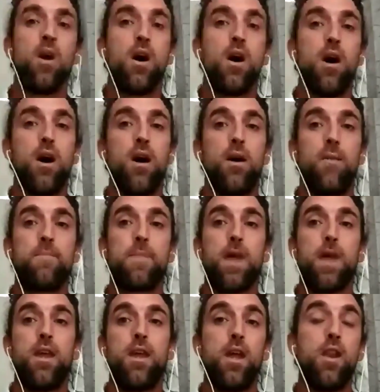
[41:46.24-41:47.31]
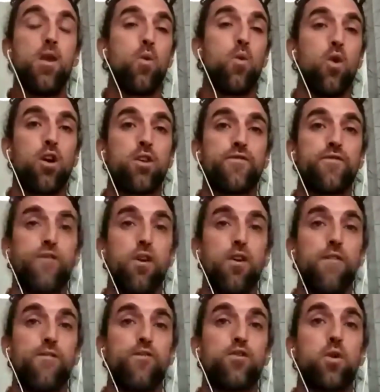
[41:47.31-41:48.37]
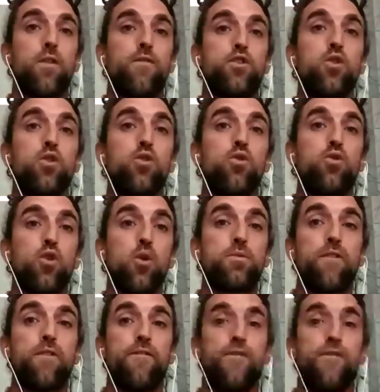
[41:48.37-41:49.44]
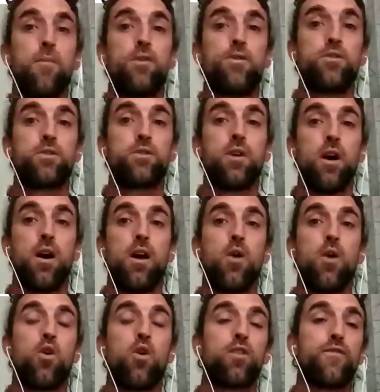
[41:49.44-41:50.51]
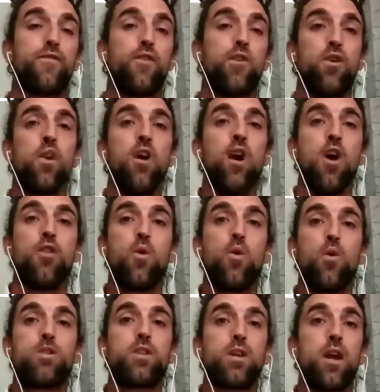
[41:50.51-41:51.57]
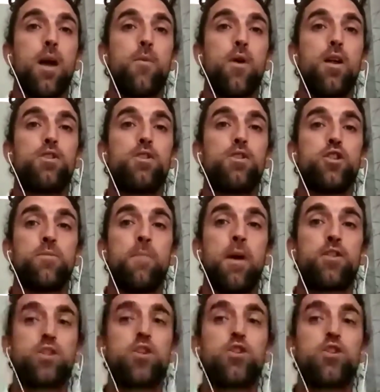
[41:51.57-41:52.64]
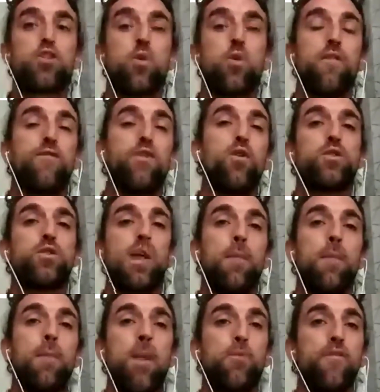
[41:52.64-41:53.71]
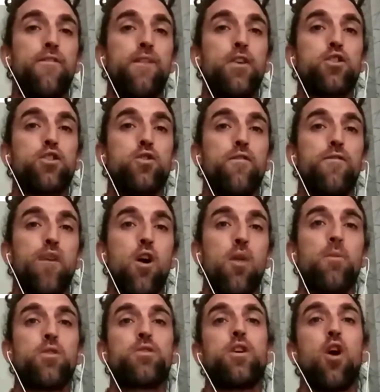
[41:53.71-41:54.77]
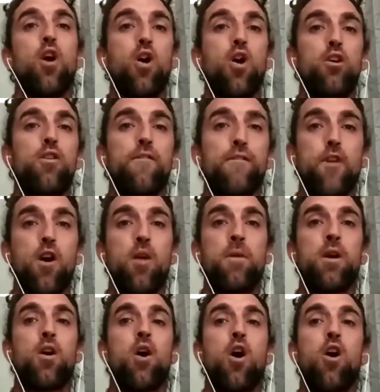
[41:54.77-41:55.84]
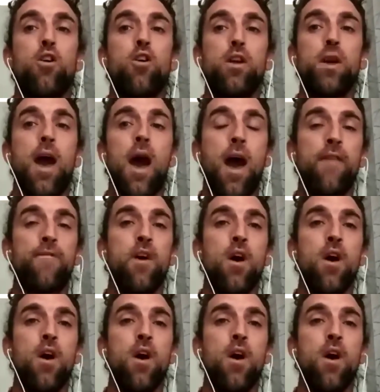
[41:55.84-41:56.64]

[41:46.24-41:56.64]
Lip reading: And it works for sort of two groups of farmers. It works for the ones that Gabriella just mentioned, sort of those semi-professional farmers that already are farming, already have